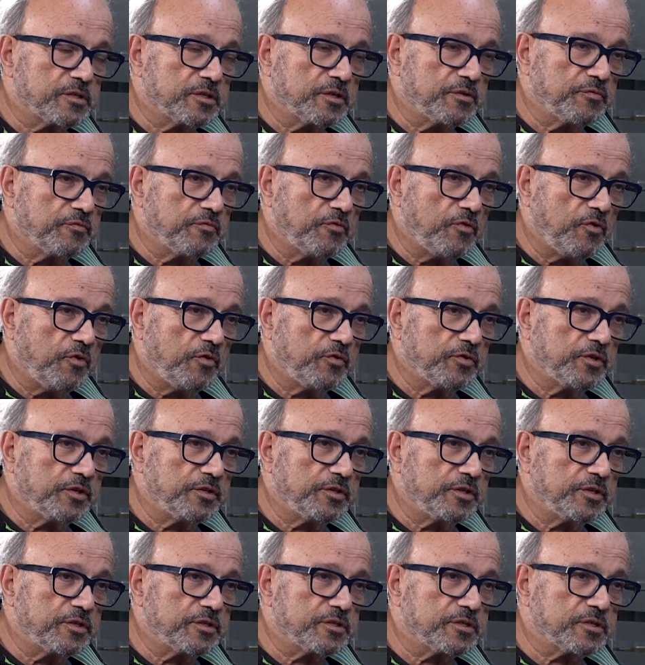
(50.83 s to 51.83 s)
involved in
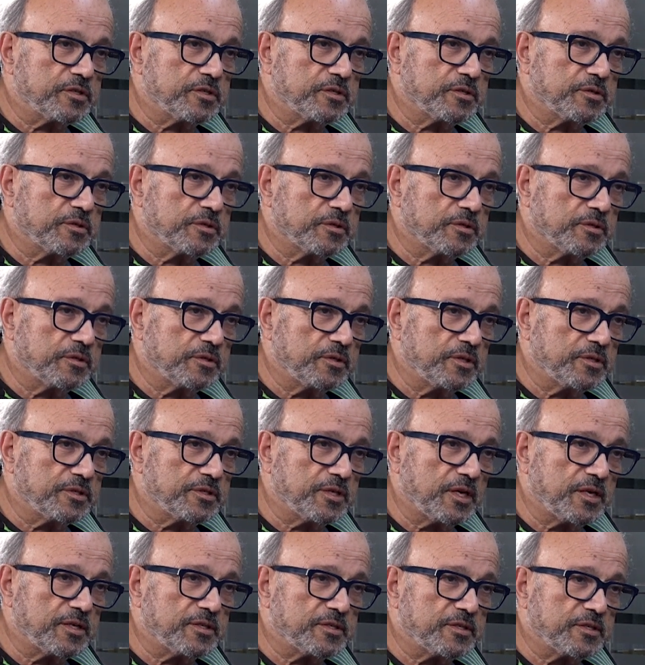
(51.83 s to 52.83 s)
this
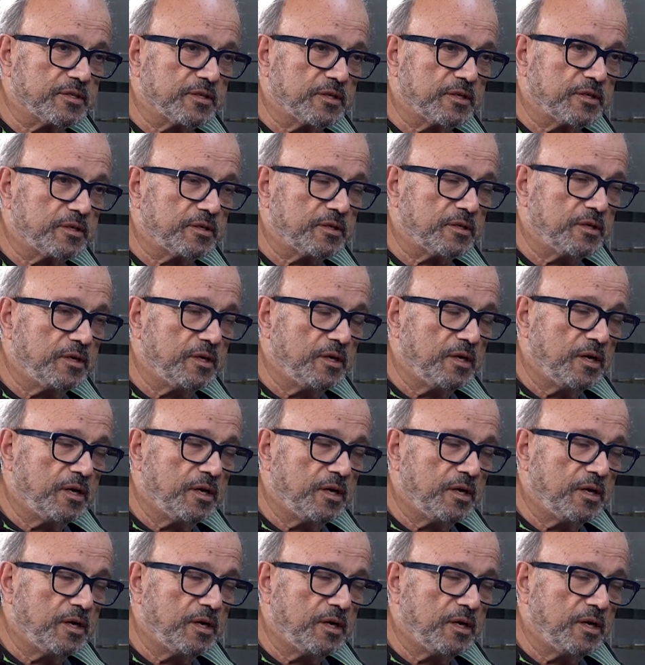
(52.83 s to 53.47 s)
disaster.